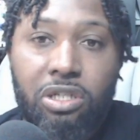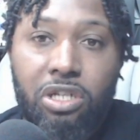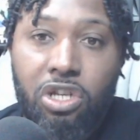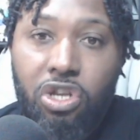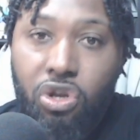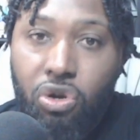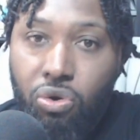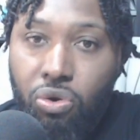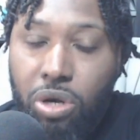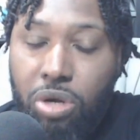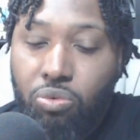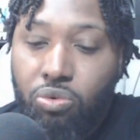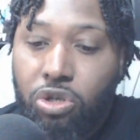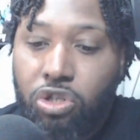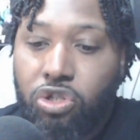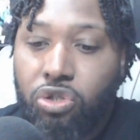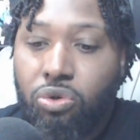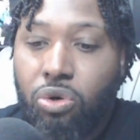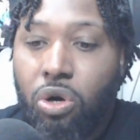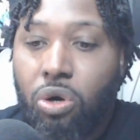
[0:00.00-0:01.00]
and knowing
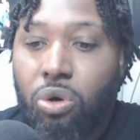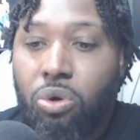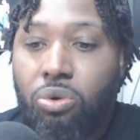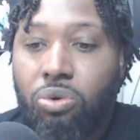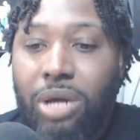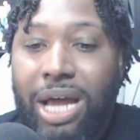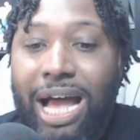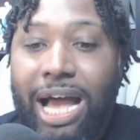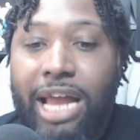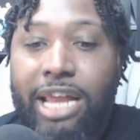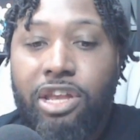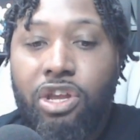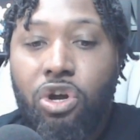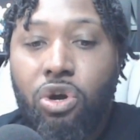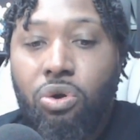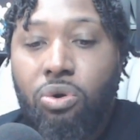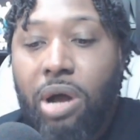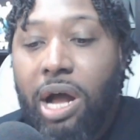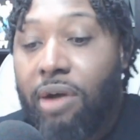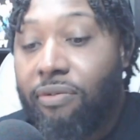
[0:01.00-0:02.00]
what you hold. I
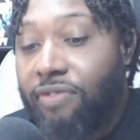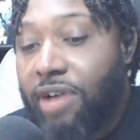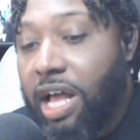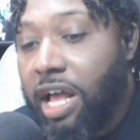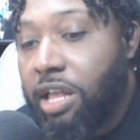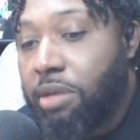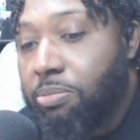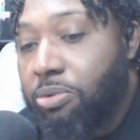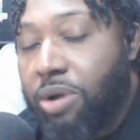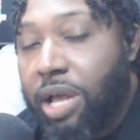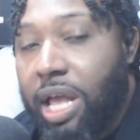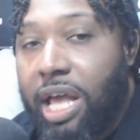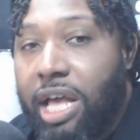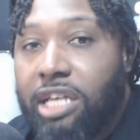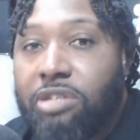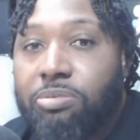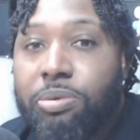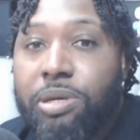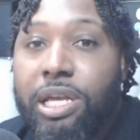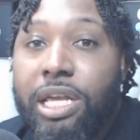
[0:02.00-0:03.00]
know how valuable
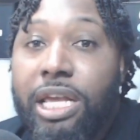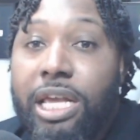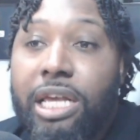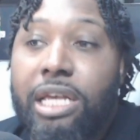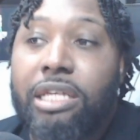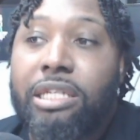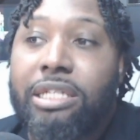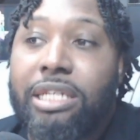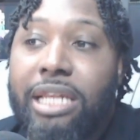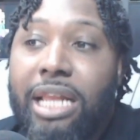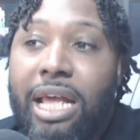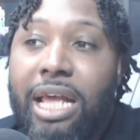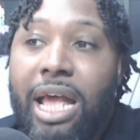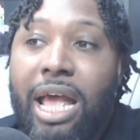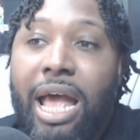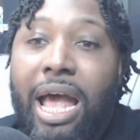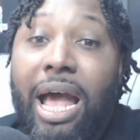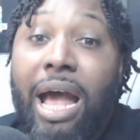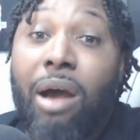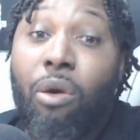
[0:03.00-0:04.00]
Kaspa is, and
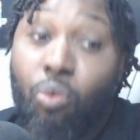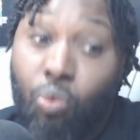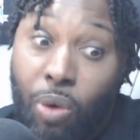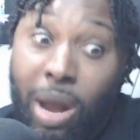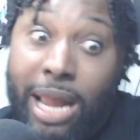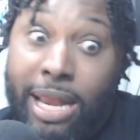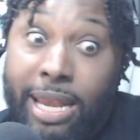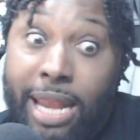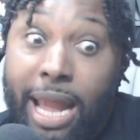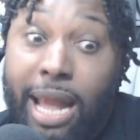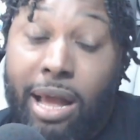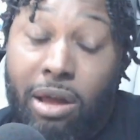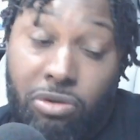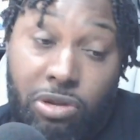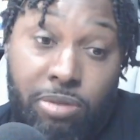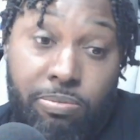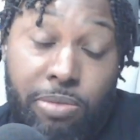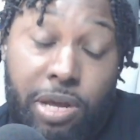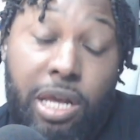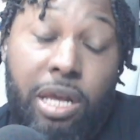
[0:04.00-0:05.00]
right now
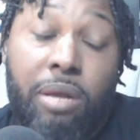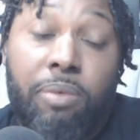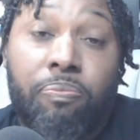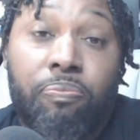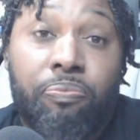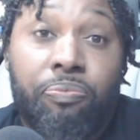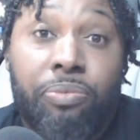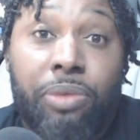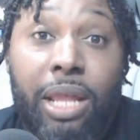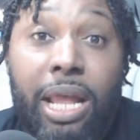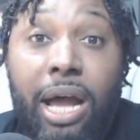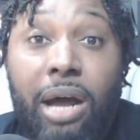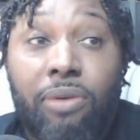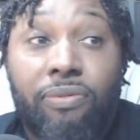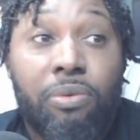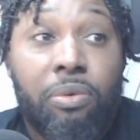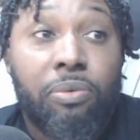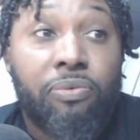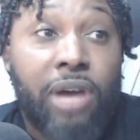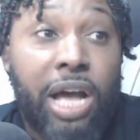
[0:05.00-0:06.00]
to me, and how
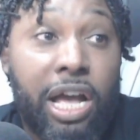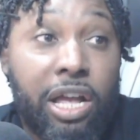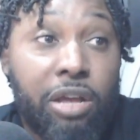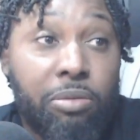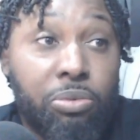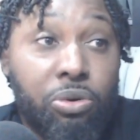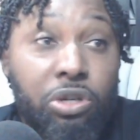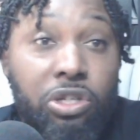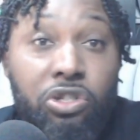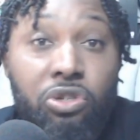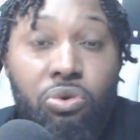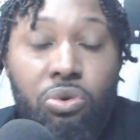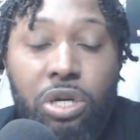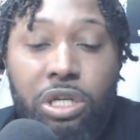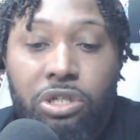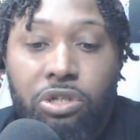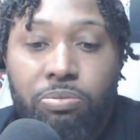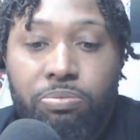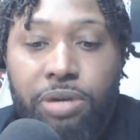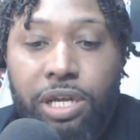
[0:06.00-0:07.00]
valuable it's going
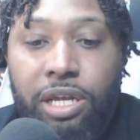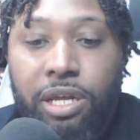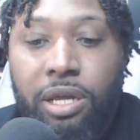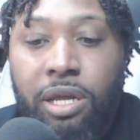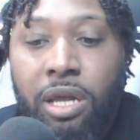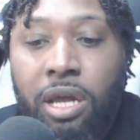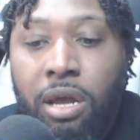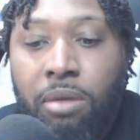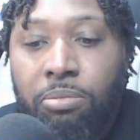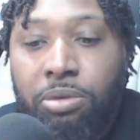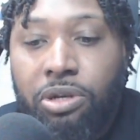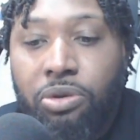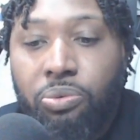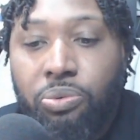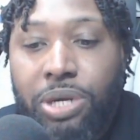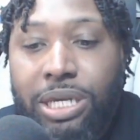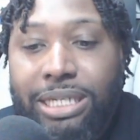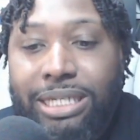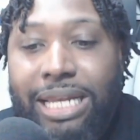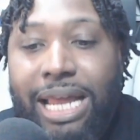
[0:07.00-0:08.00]
to be. But the
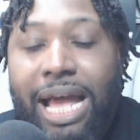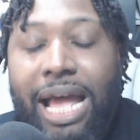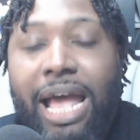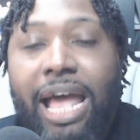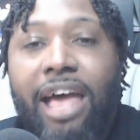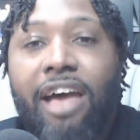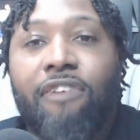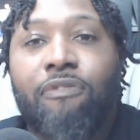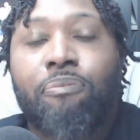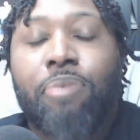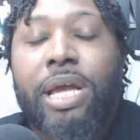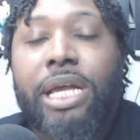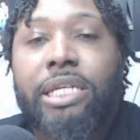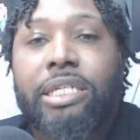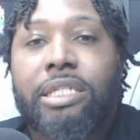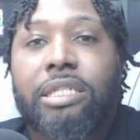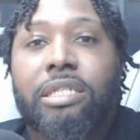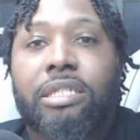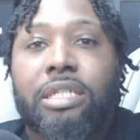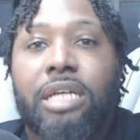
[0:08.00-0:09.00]
reason I have
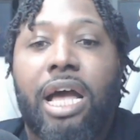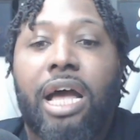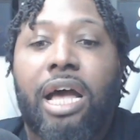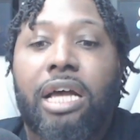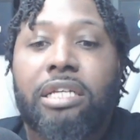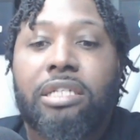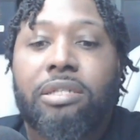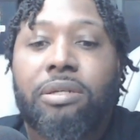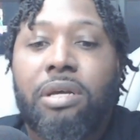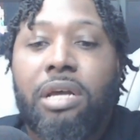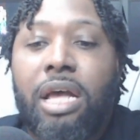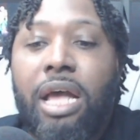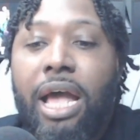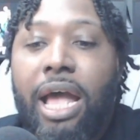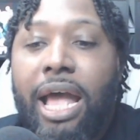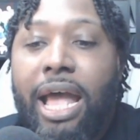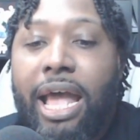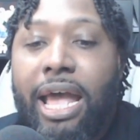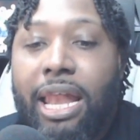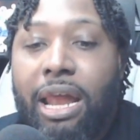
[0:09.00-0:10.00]
patience, guys,
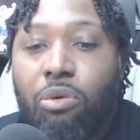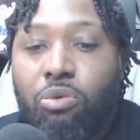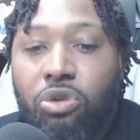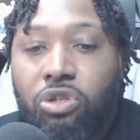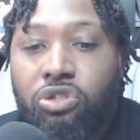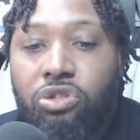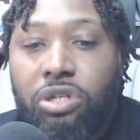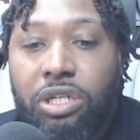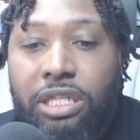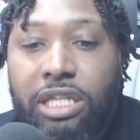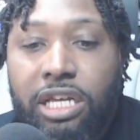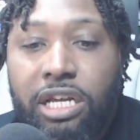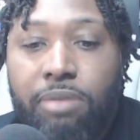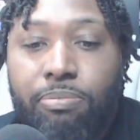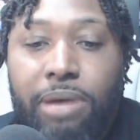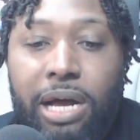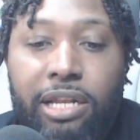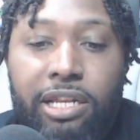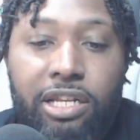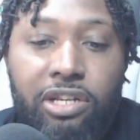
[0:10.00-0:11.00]
and I want you to think
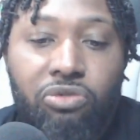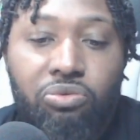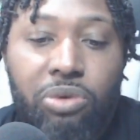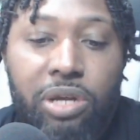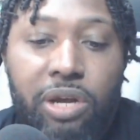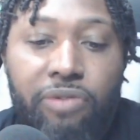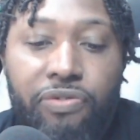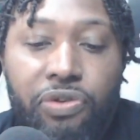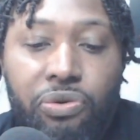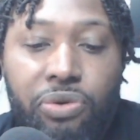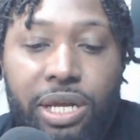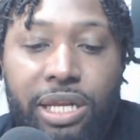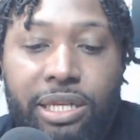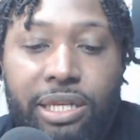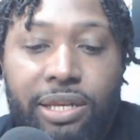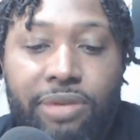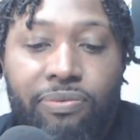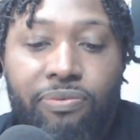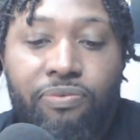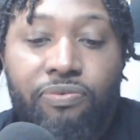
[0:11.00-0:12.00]
about this whenever you get
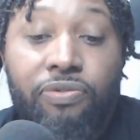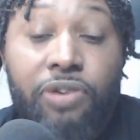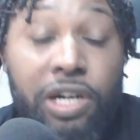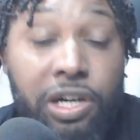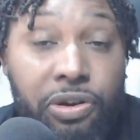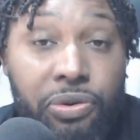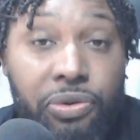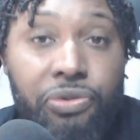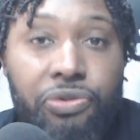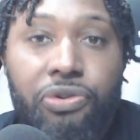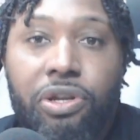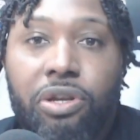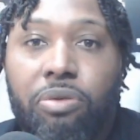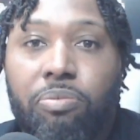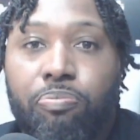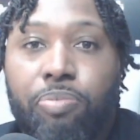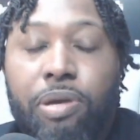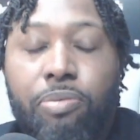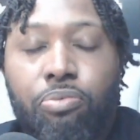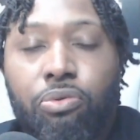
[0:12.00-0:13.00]
the fudders and the
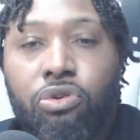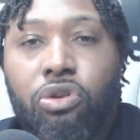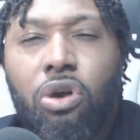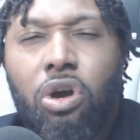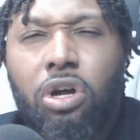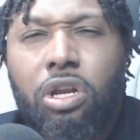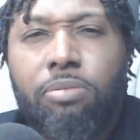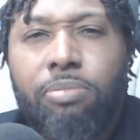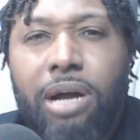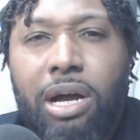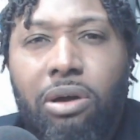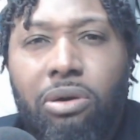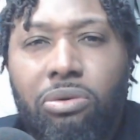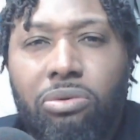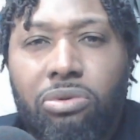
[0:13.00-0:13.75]
people talking about,